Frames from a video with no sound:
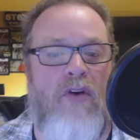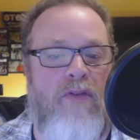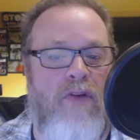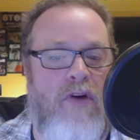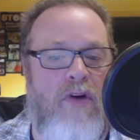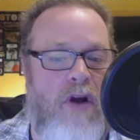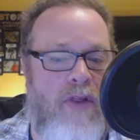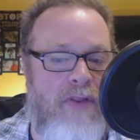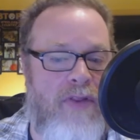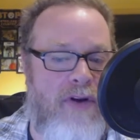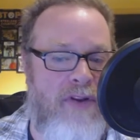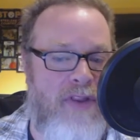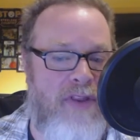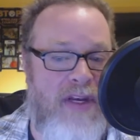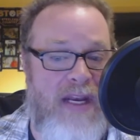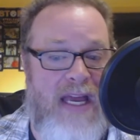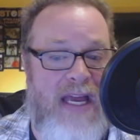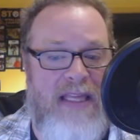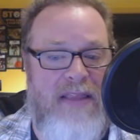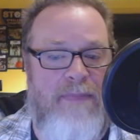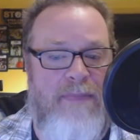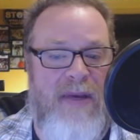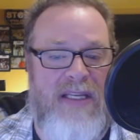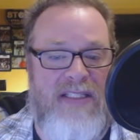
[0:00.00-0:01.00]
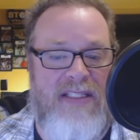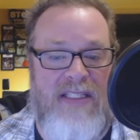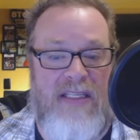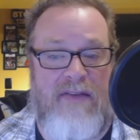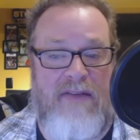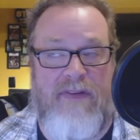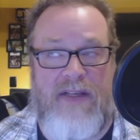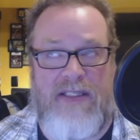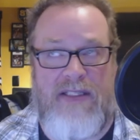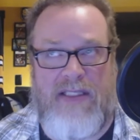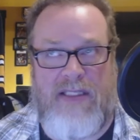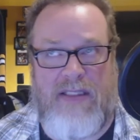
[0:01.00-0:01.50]
Overall, they're the 9th best
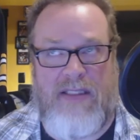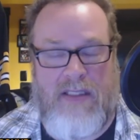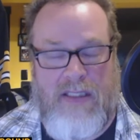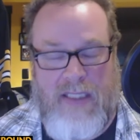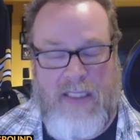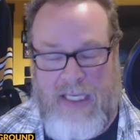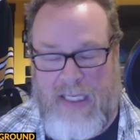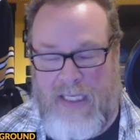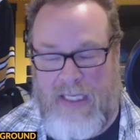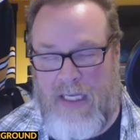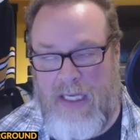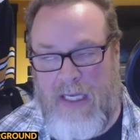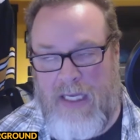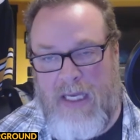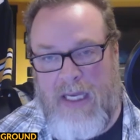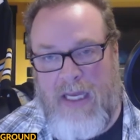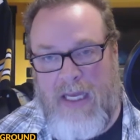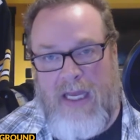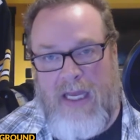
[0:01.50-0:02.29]
defense in the league.